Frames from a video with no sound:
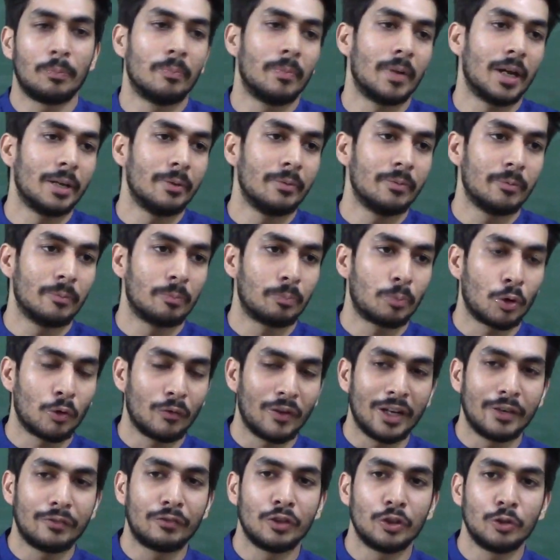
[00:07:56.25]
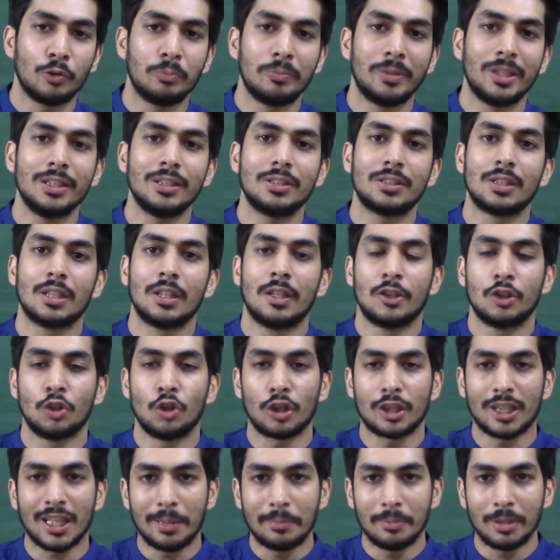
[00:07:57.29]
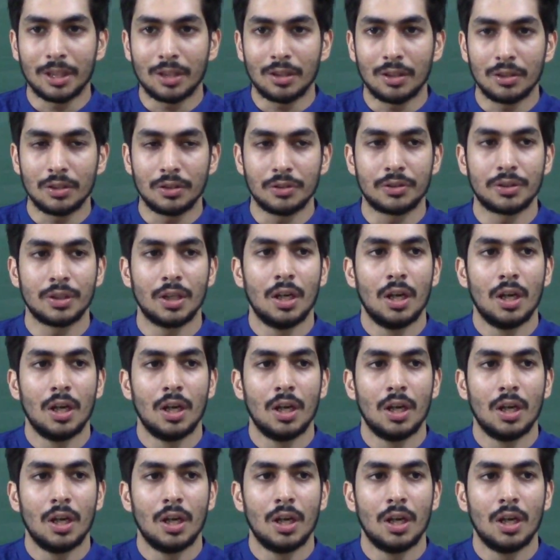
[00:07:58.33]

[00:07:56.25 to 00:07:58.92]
By provide for you means your chemicals,